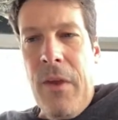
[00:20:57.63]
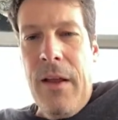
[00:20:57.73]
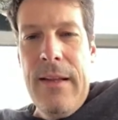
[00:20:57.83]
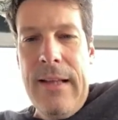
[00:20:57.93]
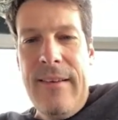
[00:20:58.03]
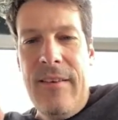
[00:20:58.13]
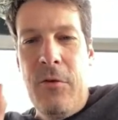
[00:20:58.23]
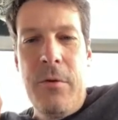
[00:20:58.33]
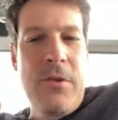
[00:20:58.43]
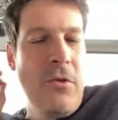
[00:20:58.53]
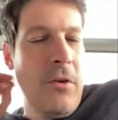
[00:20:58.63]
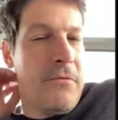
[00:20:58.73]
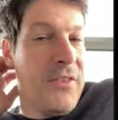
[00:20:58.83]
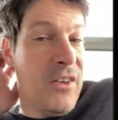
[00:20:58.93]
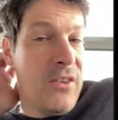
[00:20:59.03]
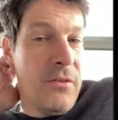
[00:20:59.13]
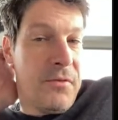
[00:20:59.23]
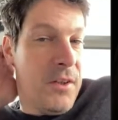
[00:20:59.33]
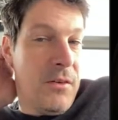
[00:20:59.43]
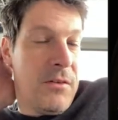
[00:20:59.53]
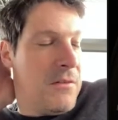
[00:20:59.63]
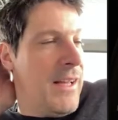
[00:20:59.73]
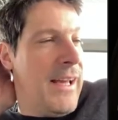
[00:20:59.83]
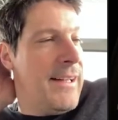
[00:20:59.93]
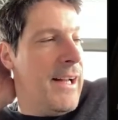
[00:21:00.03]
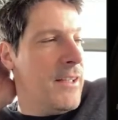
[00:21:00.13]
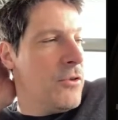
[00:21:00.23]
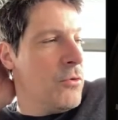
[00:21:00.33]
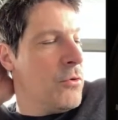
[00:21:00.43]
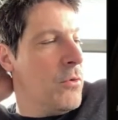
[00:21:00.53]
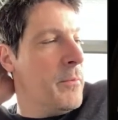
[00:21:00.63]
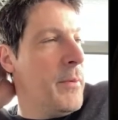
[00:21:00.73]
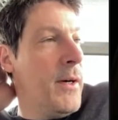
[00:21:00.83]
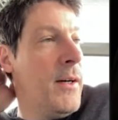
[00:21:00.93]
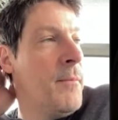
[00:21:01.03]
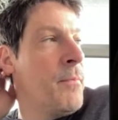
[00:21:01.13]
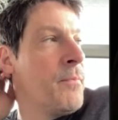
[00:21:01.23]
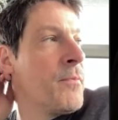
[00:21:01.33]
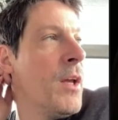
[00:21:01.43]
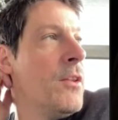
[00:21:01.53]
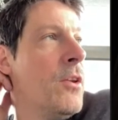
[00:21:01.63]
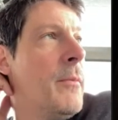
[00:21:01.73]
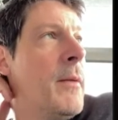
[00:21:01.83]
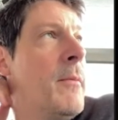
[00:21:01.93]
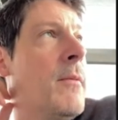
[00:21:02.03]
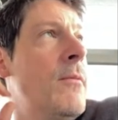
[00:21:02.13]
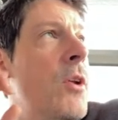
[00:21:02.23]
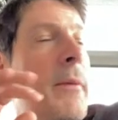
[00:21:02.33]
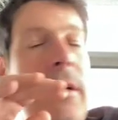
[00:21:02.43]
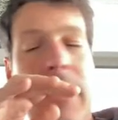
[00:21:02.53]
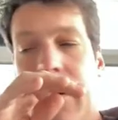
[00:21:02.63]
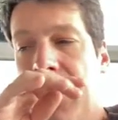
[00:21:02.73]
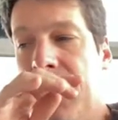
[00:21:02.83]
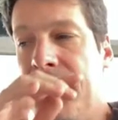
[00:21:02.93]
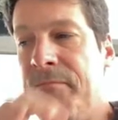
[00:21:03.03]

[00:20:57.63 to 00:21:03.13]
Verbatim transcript: That is a question of philosophy. Um, I like to compare normal, normally the